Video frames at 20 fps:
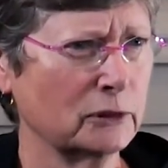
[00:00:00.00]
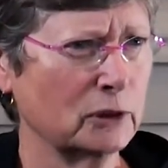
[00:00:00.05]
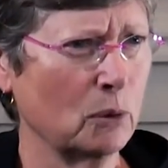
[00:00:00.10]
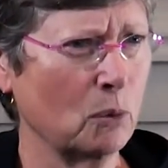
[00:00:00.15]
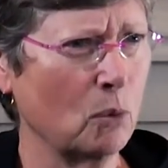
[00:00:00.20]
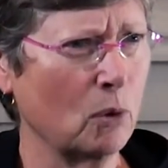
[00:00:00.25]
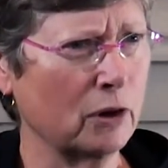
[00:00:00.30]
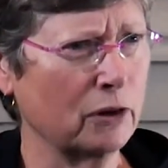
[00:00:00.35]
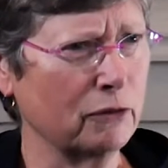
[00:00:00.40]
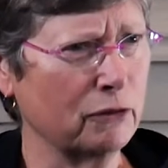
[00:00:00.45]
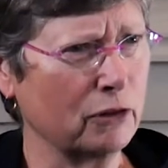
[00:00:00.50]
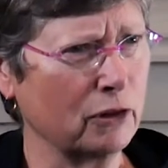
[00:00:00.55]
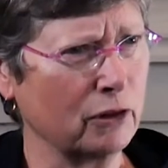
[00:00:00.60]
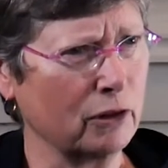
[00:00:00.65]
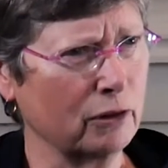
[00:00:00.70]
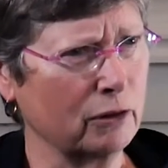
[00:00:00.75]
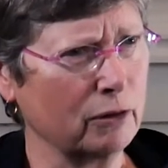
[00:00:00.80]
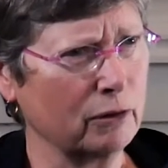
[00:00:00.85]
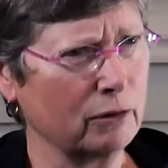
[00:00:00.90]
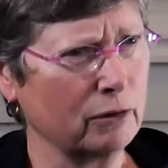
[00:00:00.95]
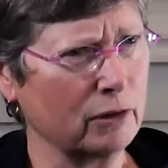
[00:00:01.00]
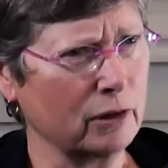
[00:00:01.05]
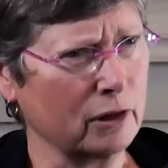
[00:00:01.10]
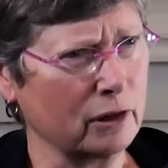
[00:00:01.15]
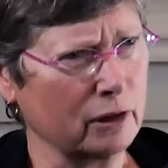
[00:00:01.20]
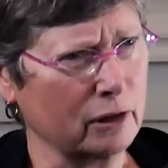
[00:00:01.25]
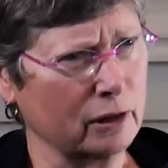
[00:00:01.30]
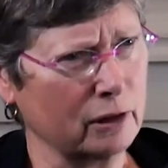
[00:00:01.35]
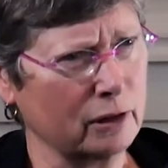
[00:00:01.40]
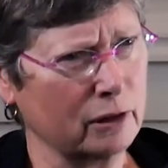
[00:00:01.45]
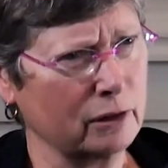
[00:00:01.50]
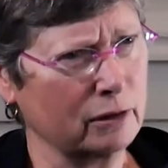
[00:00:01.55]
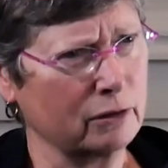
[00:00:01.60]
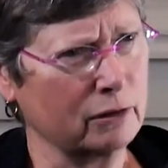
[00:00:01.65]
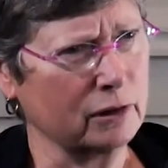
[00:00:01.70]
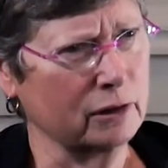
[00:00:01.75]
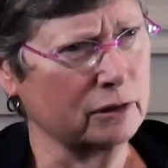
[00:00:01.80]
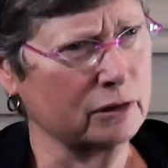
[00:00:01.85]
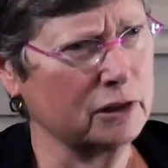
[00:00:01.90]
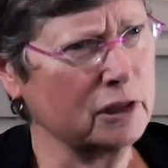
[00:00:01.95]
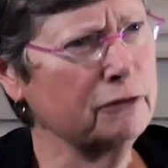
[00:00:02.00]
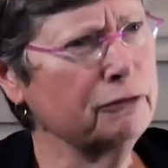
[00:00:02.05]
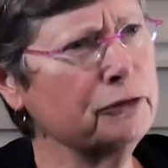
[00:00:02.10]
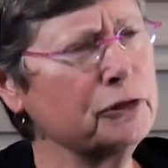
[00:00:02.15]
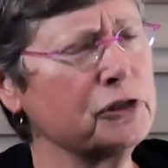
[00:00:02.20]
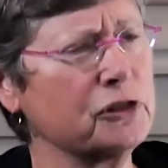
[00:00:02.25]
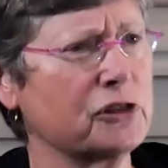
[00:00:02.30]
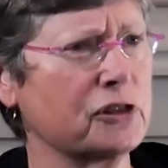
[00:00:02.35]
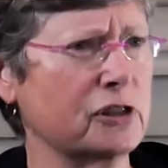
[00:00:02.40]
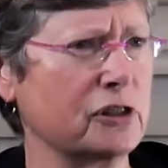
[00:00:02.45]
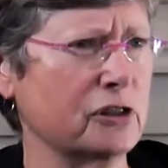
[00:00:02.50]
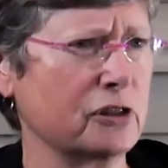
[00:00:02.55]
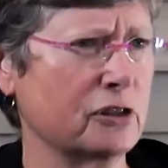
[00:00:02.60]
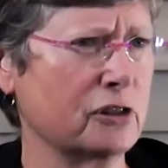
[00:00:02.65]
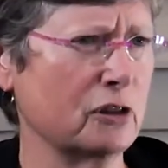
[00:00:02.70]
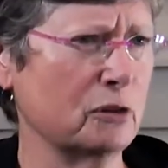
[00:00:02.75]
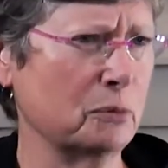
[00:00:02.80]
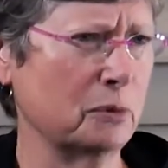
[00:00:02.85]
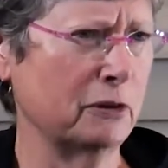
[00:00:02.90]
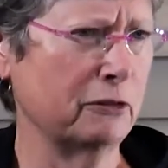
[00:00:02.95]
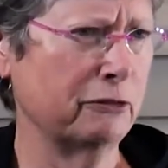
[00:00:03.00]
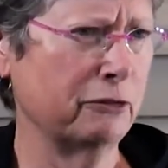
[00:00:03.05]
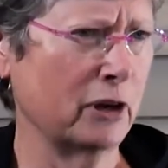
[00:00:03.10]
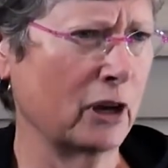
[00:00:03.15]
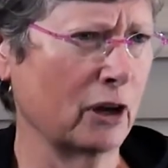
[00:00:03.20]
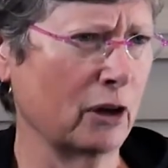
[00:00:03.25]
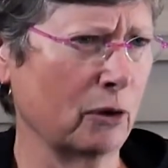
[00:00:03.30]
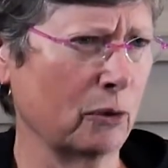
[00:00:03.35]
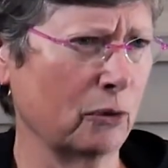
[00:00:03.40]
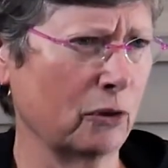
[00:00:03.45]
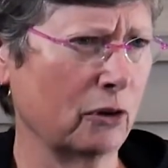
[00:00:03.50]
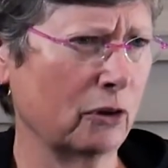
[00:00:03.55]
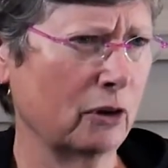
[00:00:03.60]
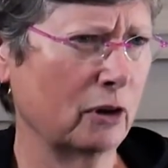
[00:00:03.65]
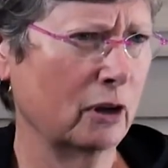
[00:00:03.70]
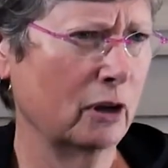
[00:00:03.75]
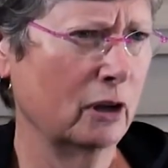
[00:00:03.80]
One of the differences that we found